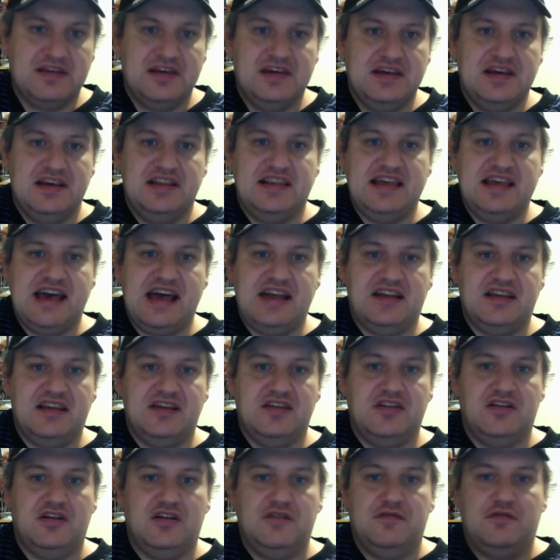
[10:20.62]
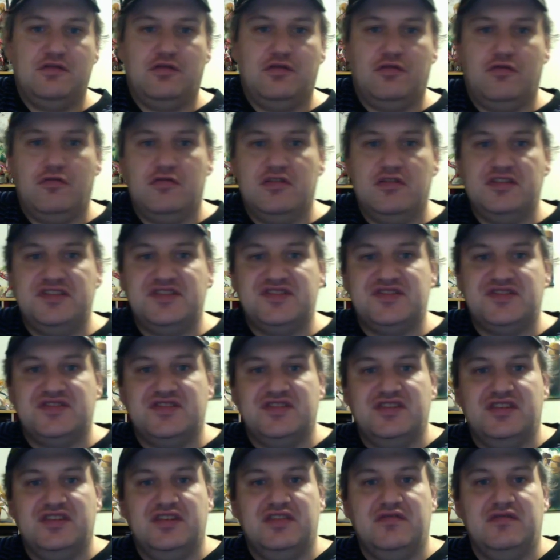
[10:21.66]
that, of course,
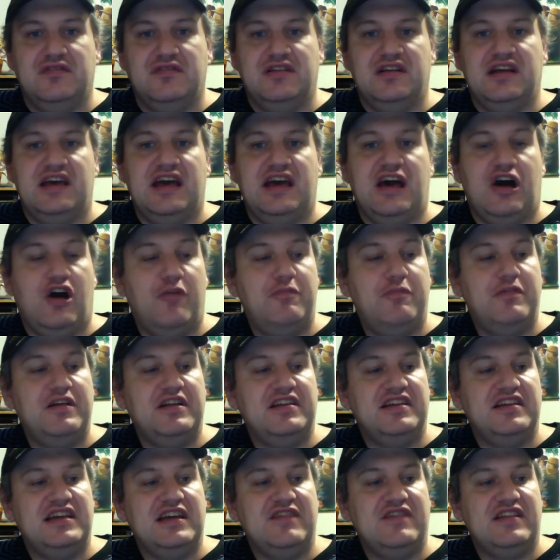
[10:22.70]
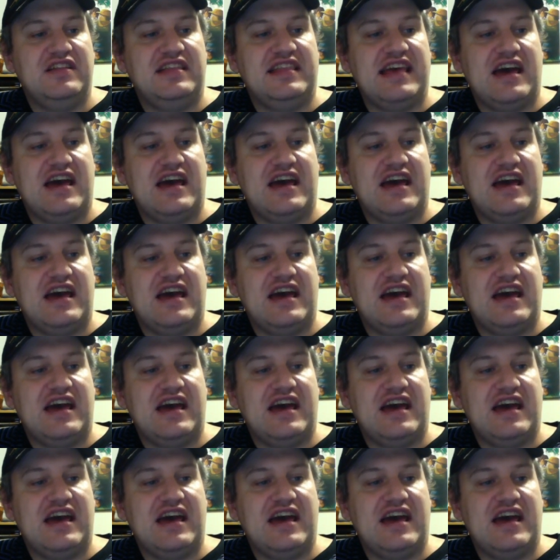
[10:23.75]
give it